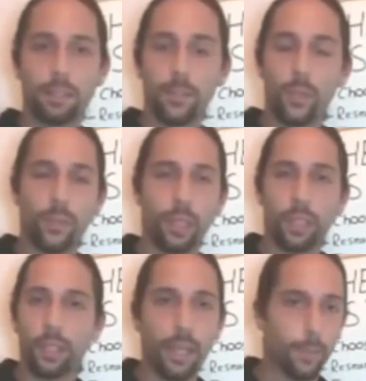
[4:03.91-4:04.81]
is moving
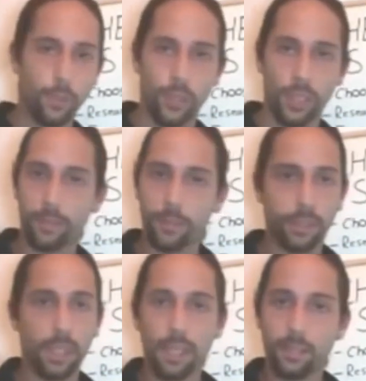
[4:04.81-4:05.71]
in an uptrend for
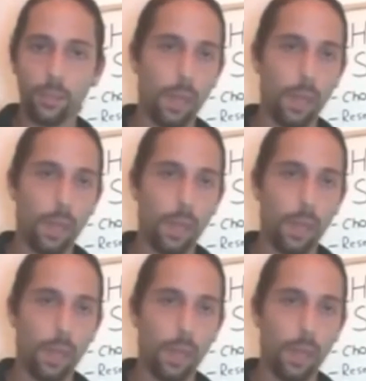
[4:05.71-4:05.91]
the last